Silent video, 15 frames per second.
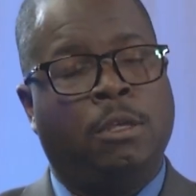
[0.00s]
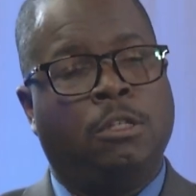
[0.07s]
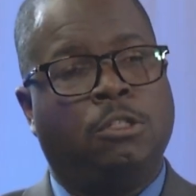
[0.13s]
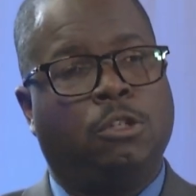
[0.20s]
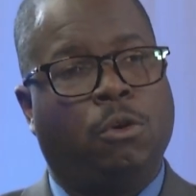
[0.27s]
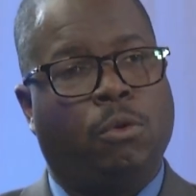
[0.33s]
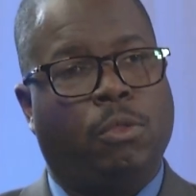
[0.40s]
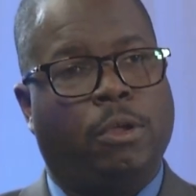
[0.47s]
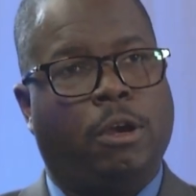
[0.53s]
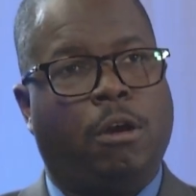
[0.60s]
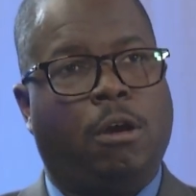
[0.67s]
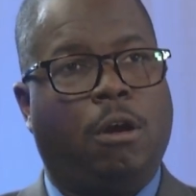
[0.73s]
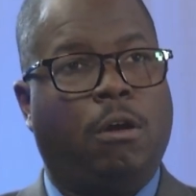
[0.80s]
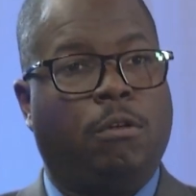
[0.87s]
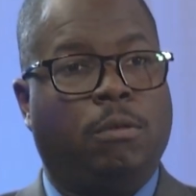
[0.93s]
So there
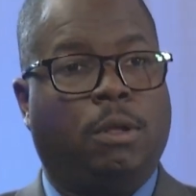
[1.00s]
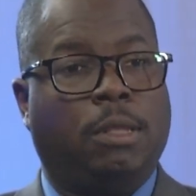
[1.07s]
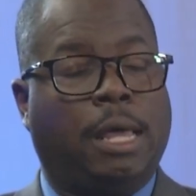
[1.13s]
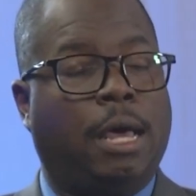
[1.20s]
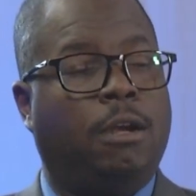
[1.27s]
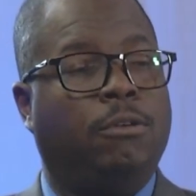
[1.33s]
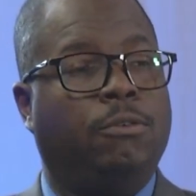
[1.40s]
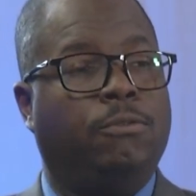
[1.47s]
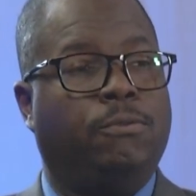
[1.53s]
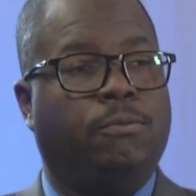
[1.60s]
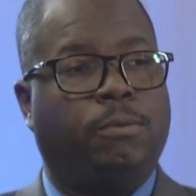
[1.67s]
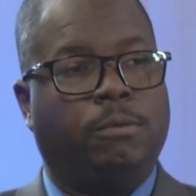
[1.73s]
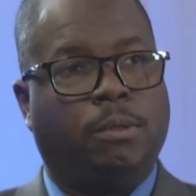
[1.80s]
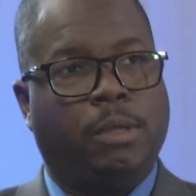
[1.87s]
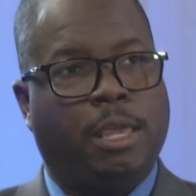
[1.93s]
are a lot of
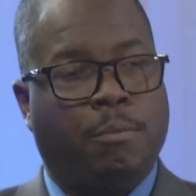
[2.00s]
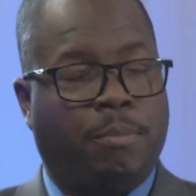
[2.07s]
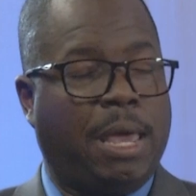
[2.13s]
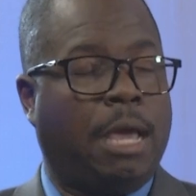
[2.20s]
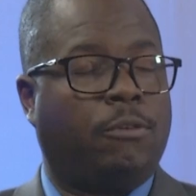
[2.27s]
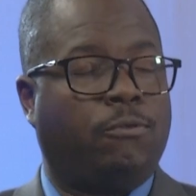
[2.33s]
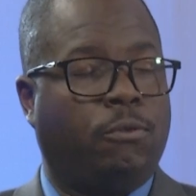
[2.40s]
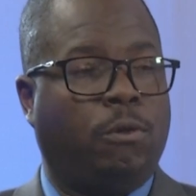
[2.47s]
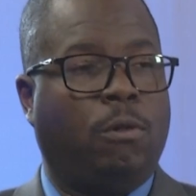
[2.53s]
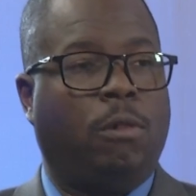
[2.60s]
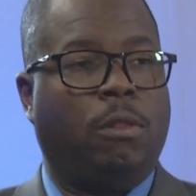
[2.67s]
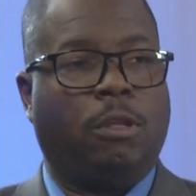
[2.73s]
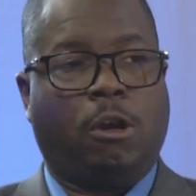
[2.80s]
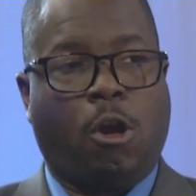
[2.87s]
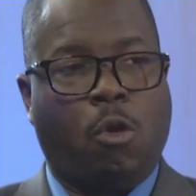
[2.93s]

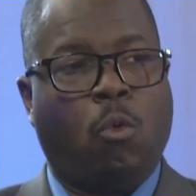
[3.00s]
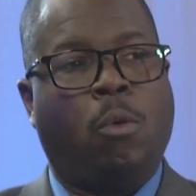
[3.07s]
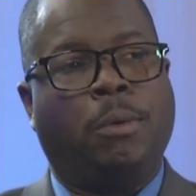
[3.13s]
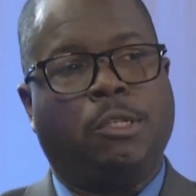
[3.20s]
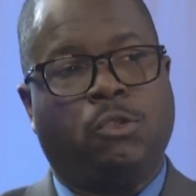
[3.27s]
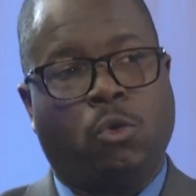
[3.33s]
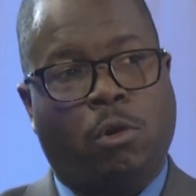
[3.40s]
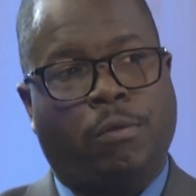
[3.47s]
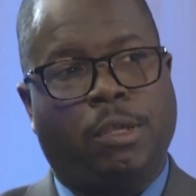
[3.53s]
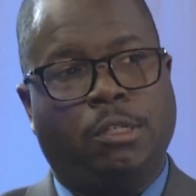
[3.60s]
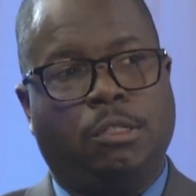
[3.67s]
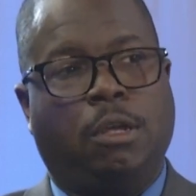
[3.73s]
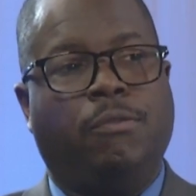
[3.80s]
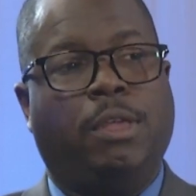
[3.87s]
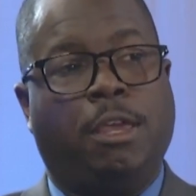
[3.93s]
impactful and heartwarming
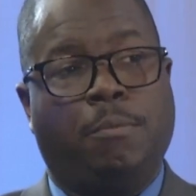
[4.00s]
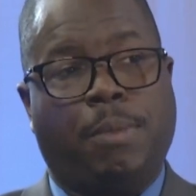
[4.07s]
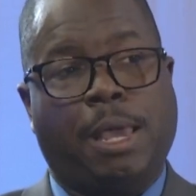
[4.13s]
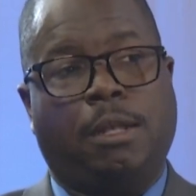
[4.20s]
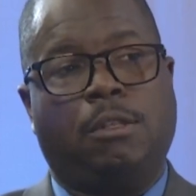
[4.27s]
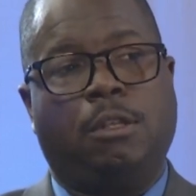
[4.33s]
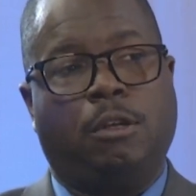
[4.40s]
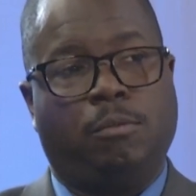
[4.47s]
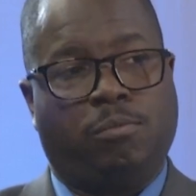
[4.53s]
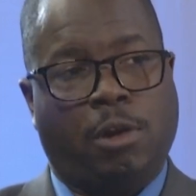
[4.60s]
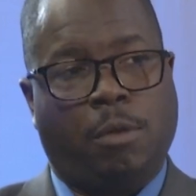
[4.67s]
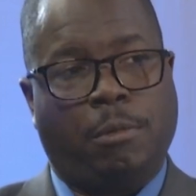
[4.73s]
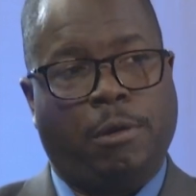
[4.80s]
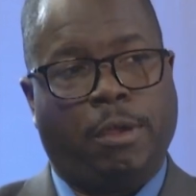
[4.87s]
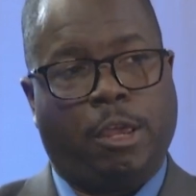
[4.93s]
stories of the impact that
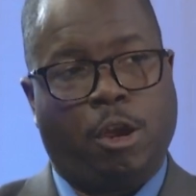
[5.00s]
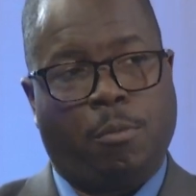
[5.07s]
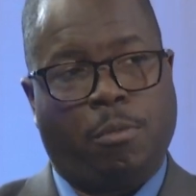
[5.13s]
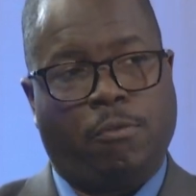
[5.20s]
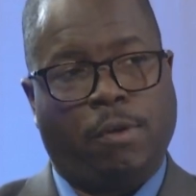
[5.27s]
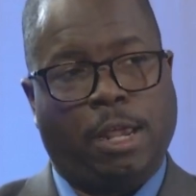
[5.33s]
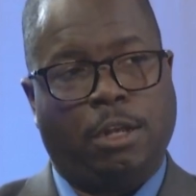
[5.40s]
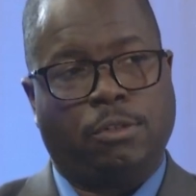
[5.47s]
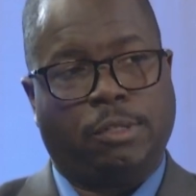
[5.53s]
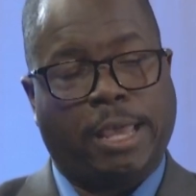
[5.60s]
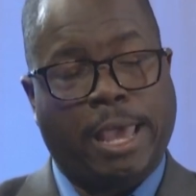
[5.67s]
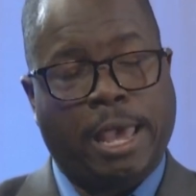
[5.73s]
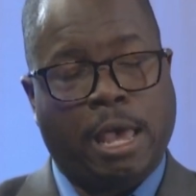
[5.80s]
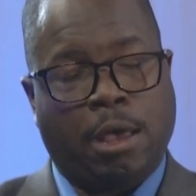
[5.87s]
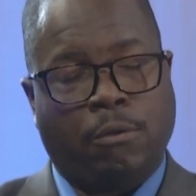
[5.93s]
primary care providers
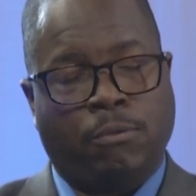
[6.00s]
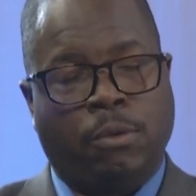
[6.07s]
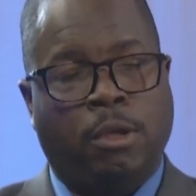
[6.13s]
have,